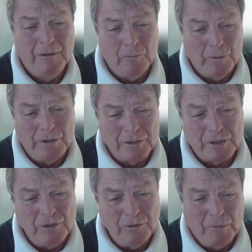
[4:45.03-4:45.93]
with
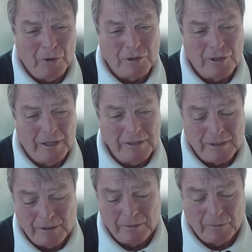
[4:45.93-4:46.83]
this new
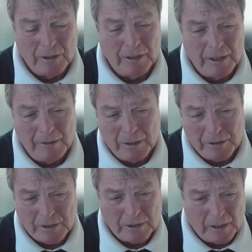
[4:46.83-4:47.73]
modulator that will enable
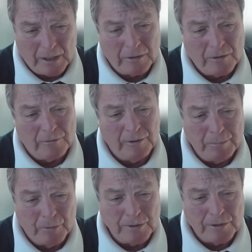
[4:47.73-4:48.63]
us to get
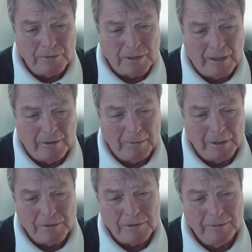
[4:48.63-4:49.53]
3.2
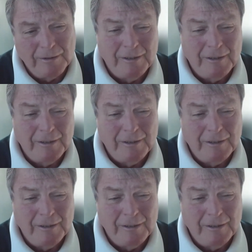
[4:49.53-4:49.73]
terabits?